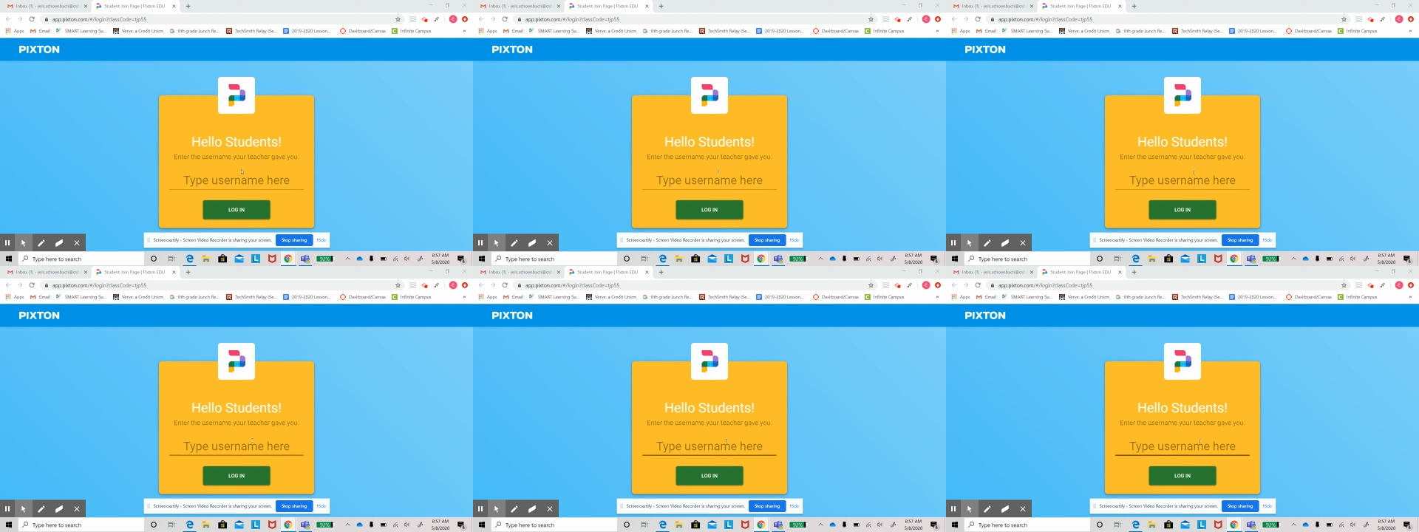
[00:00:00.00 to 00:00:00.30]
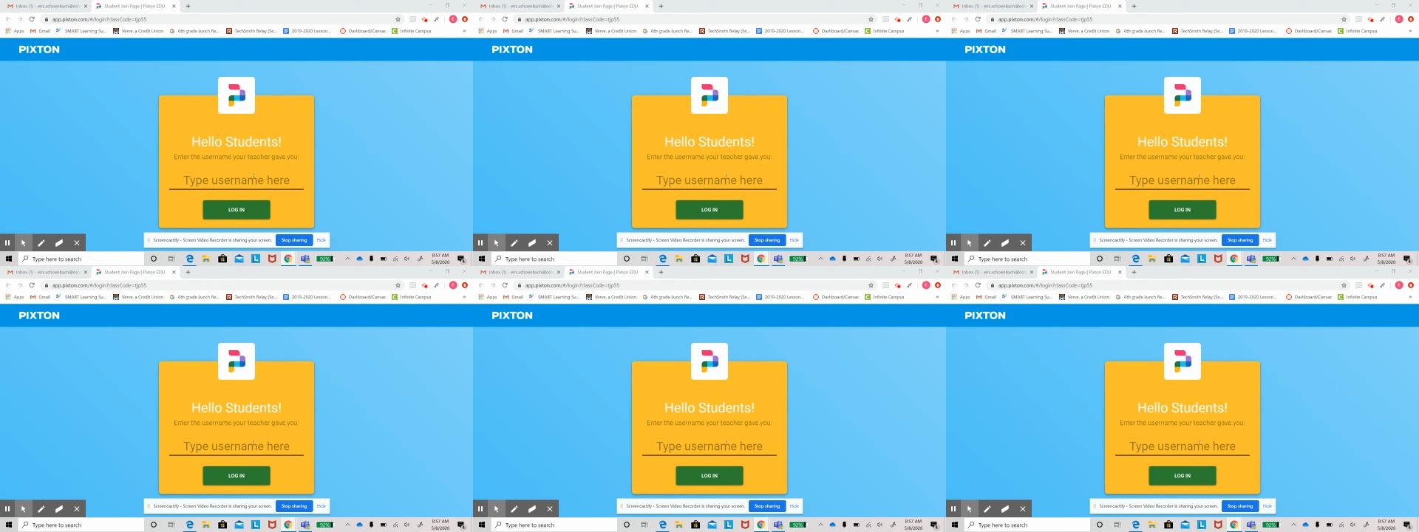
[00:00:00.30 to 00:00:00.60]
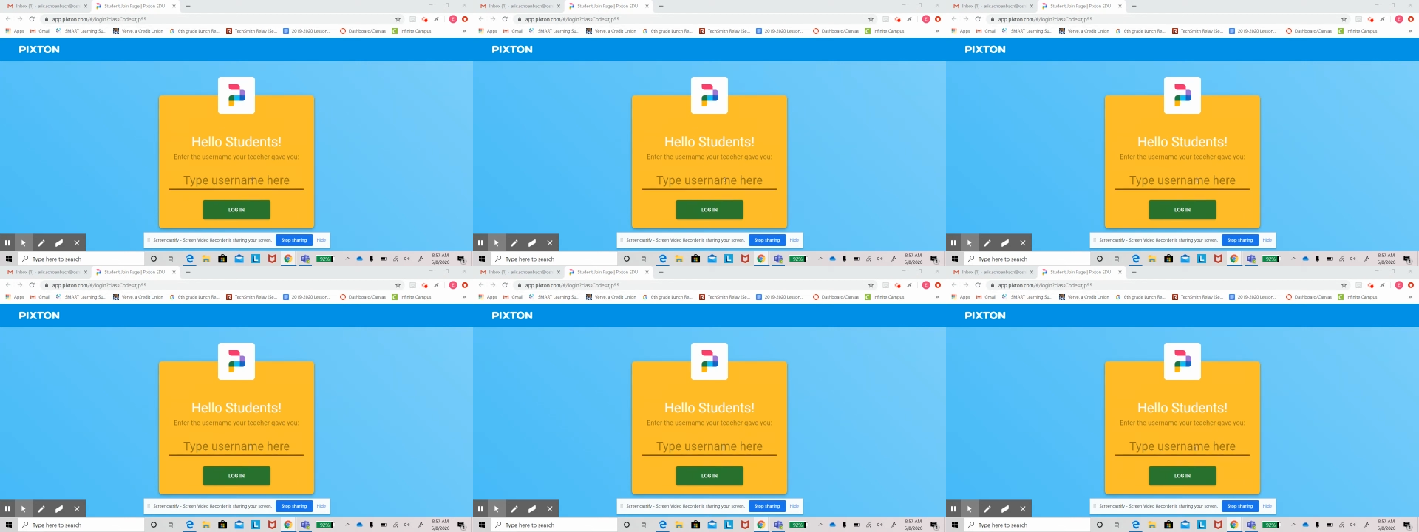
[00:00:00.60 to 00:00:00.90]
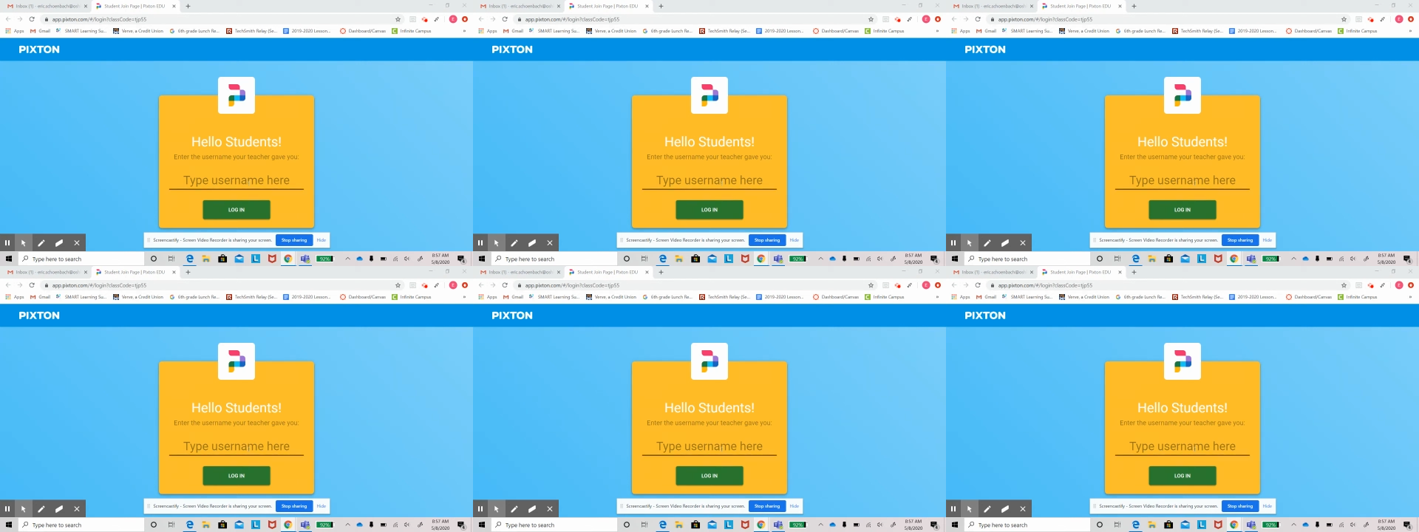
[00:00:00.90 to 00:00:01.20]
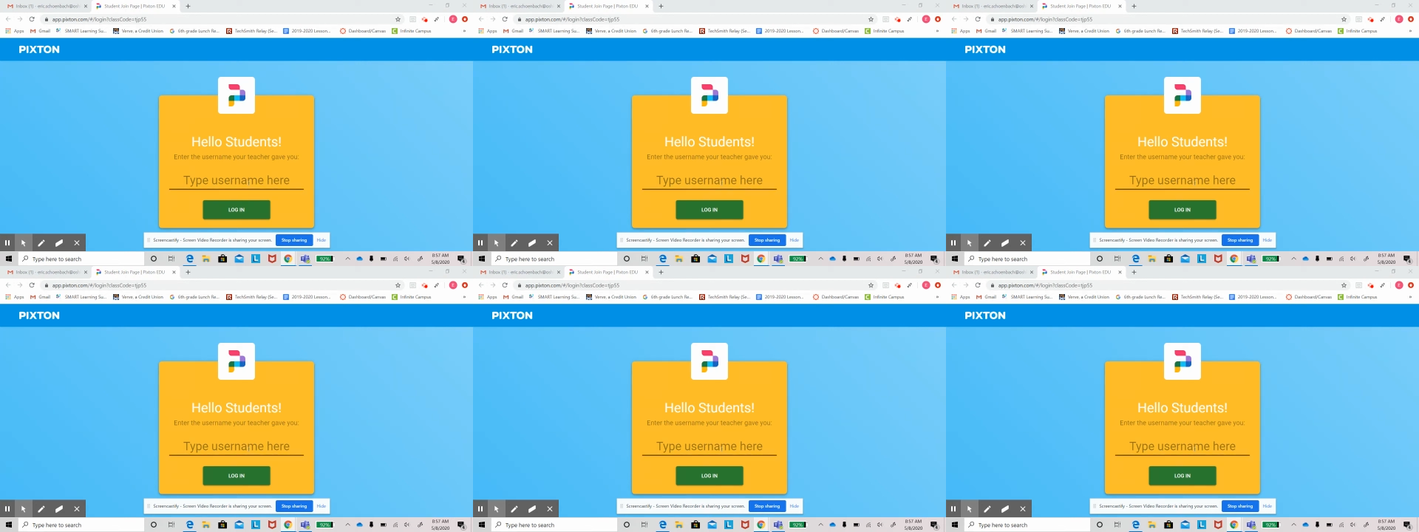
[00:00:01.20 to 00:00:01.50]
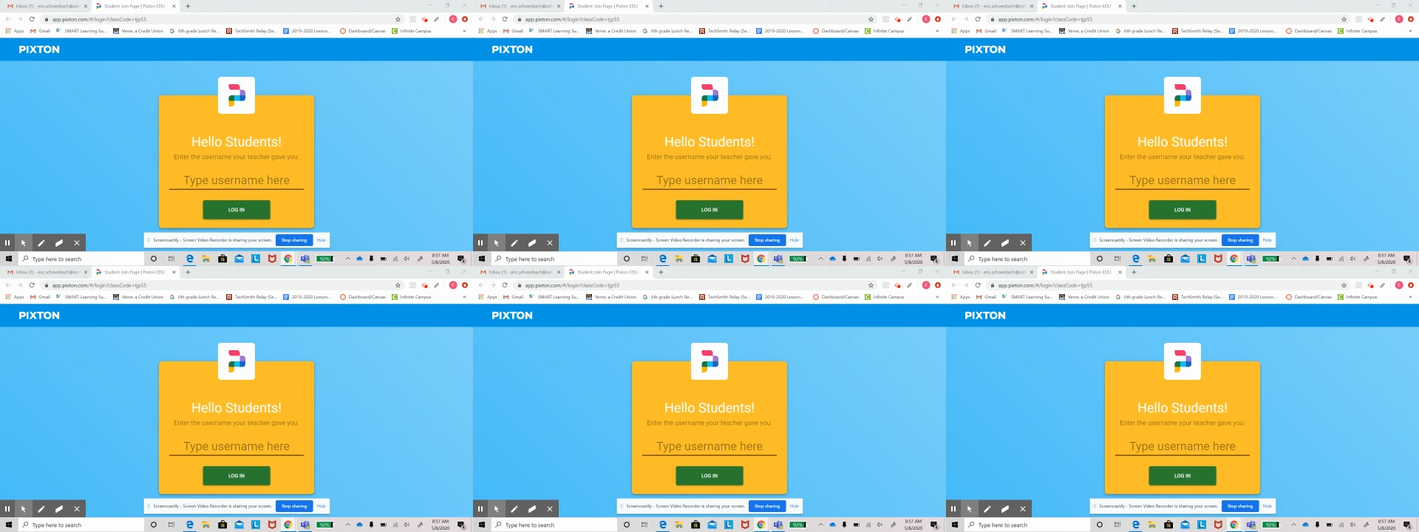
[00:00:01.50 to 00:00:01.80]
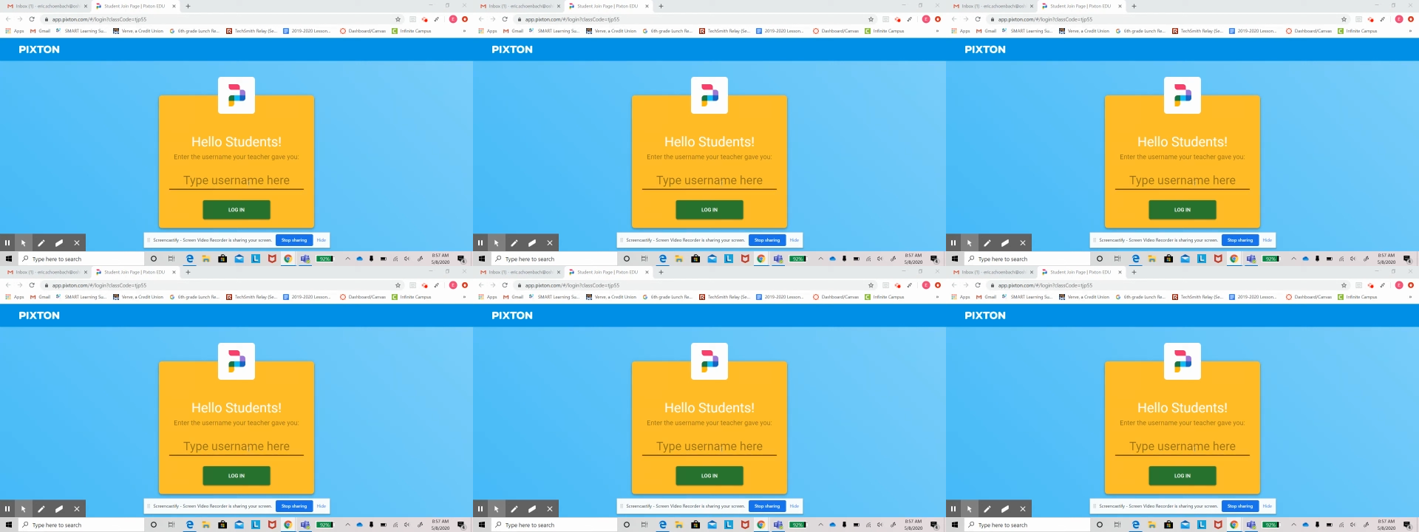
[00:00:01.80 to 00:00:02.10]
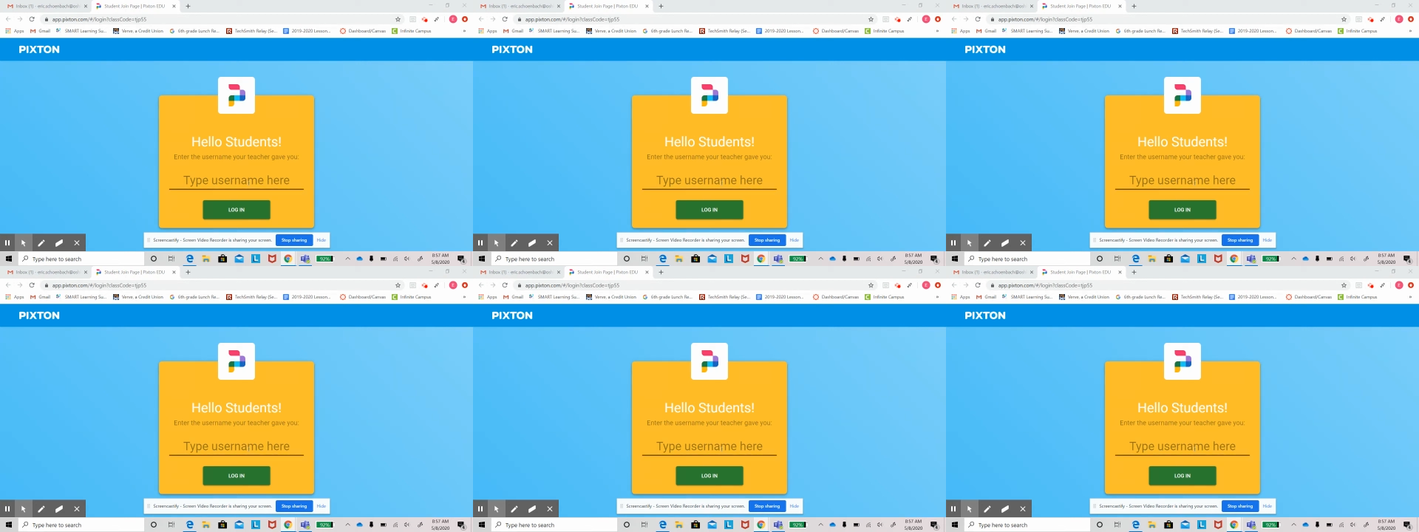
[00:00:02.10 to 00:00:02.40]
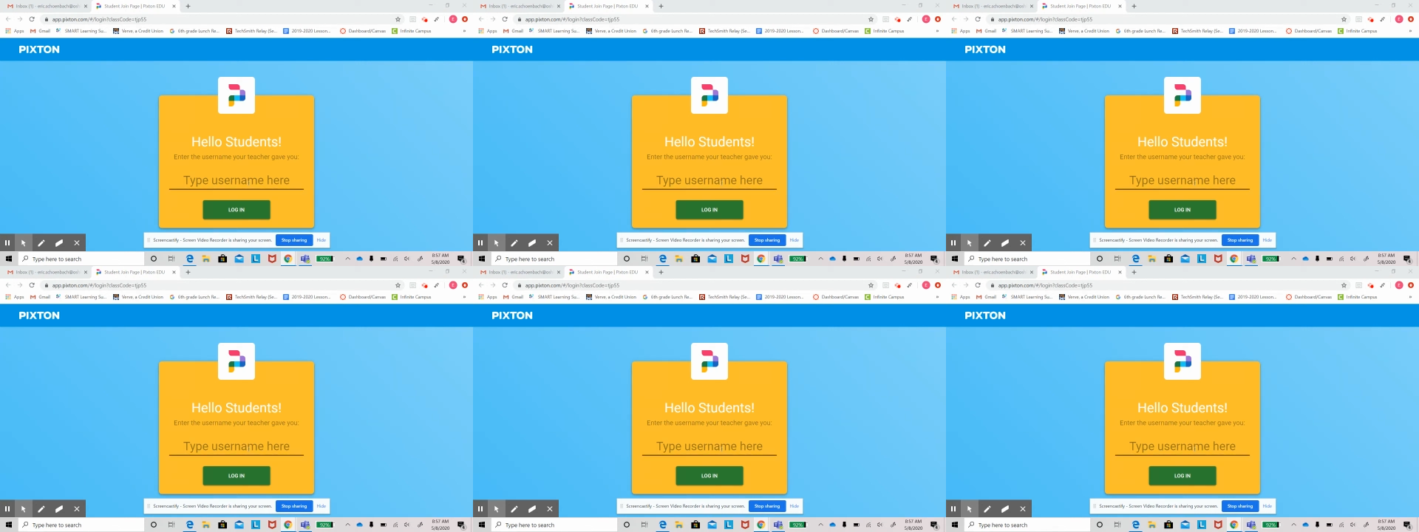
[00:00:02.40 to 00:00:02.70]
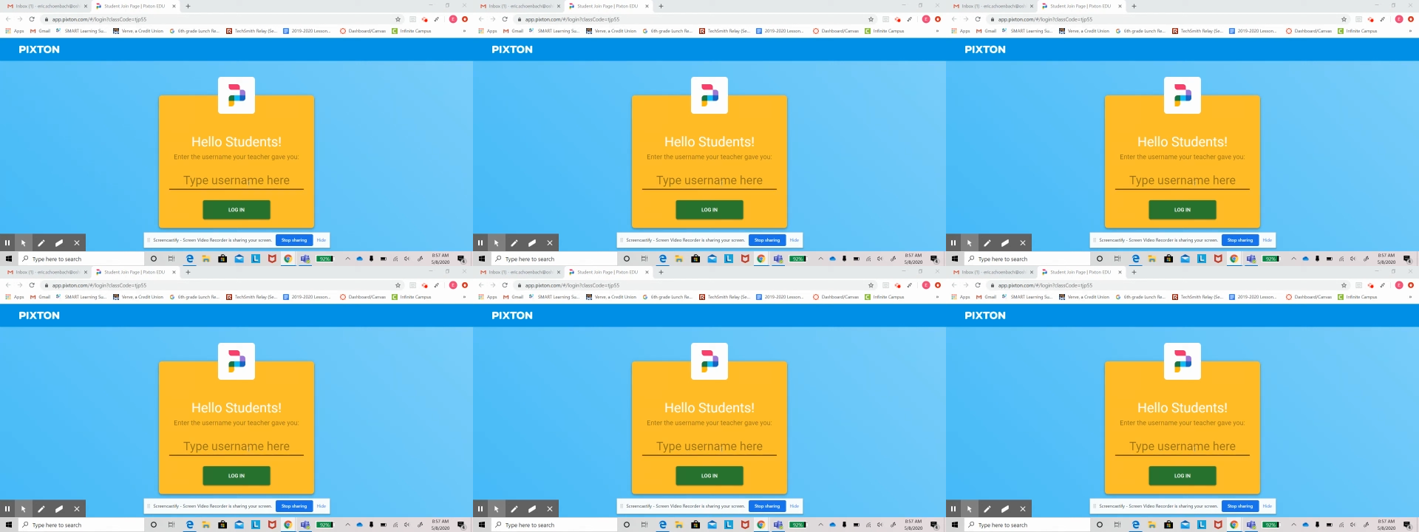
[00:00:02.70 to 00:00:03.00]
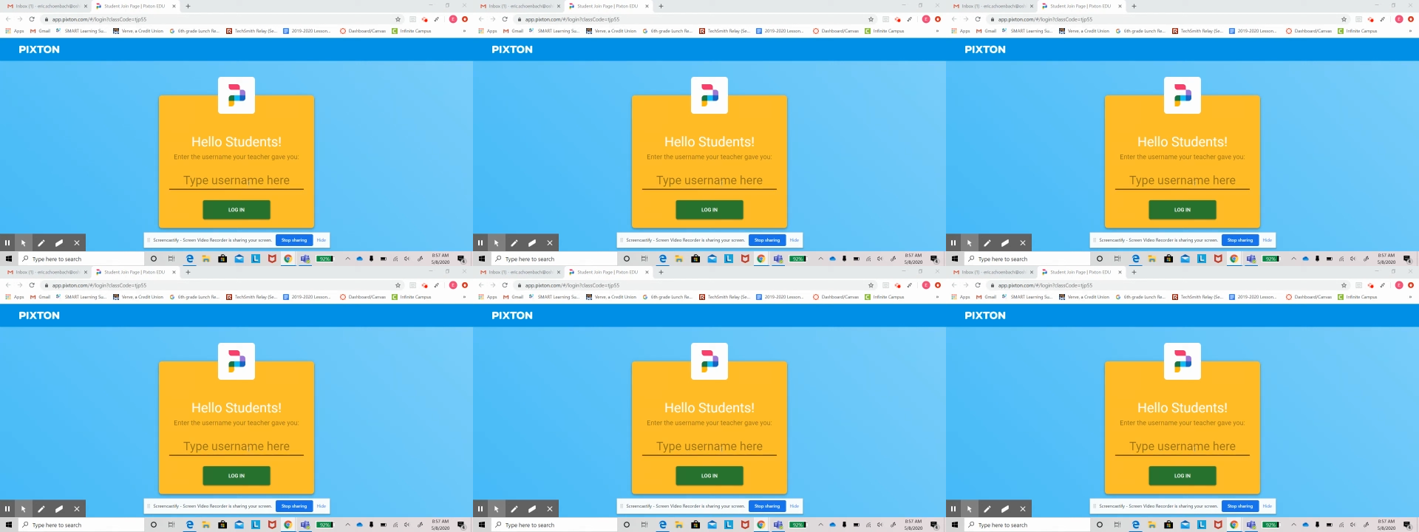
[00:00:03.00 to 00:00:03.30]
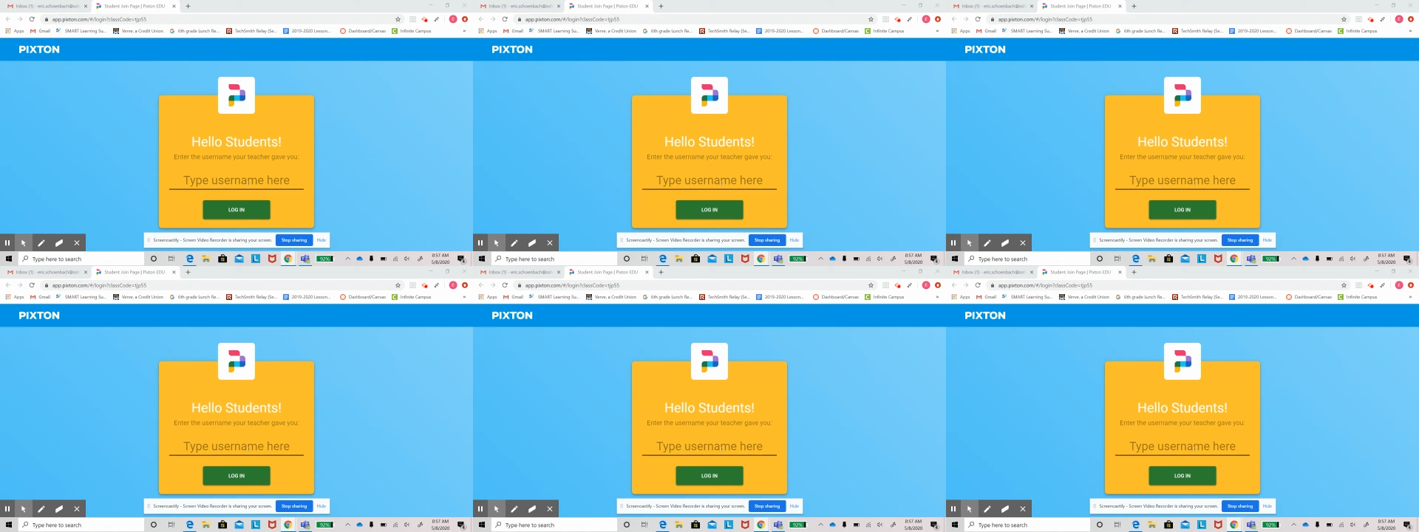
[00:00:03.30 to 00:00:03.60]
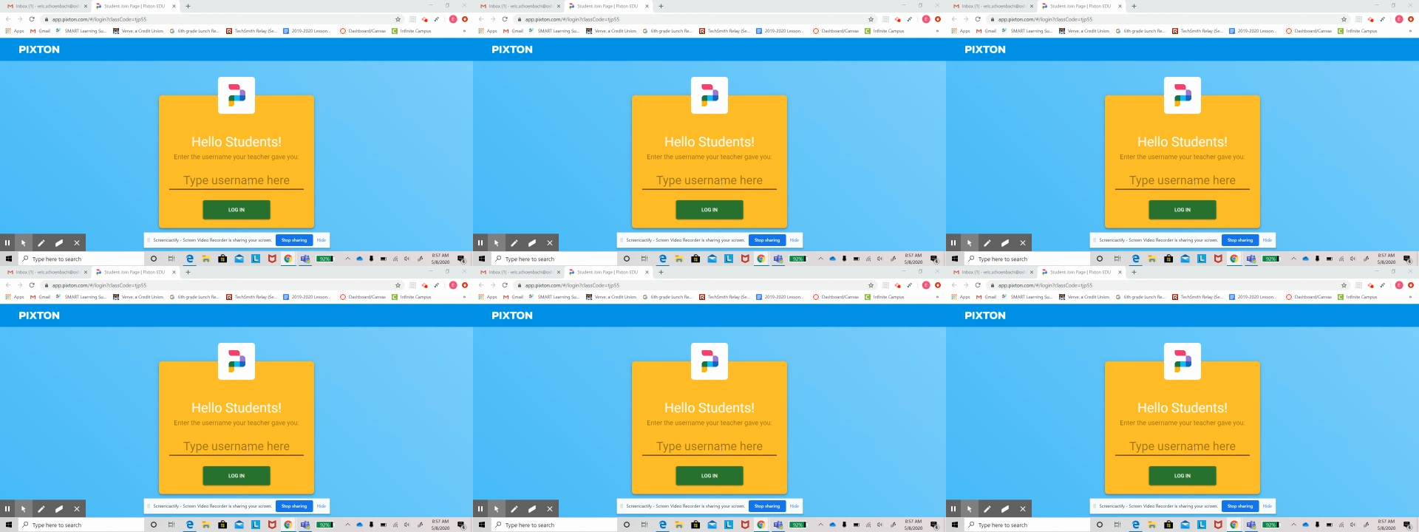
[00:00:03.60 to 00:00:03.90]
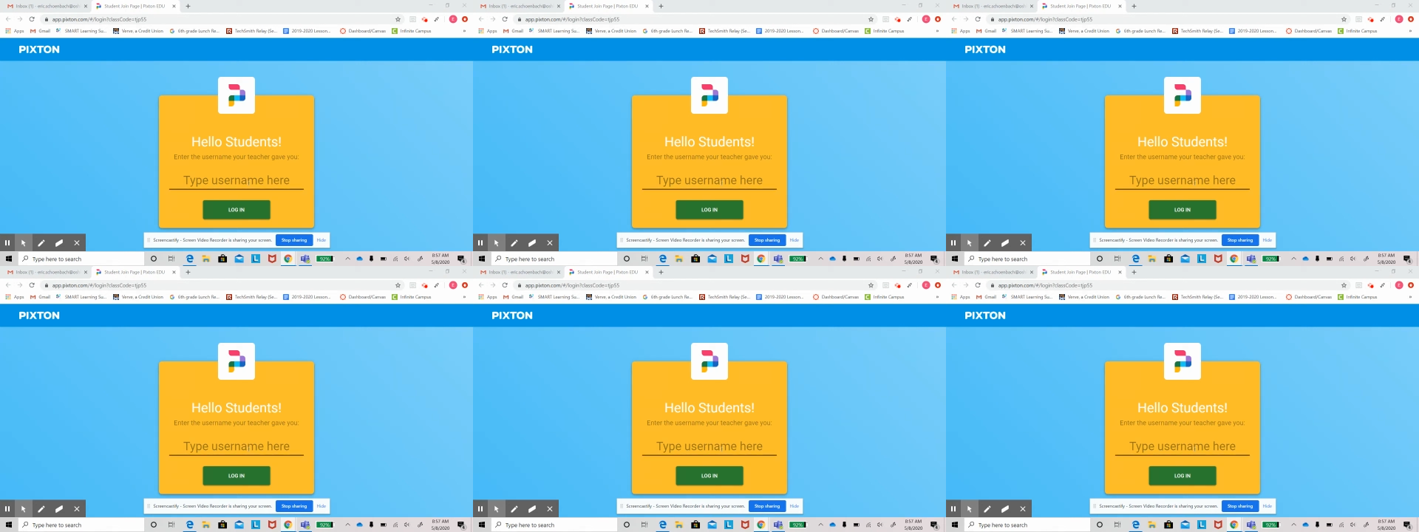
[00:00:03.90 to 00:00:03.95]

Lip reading: (no speaker visible)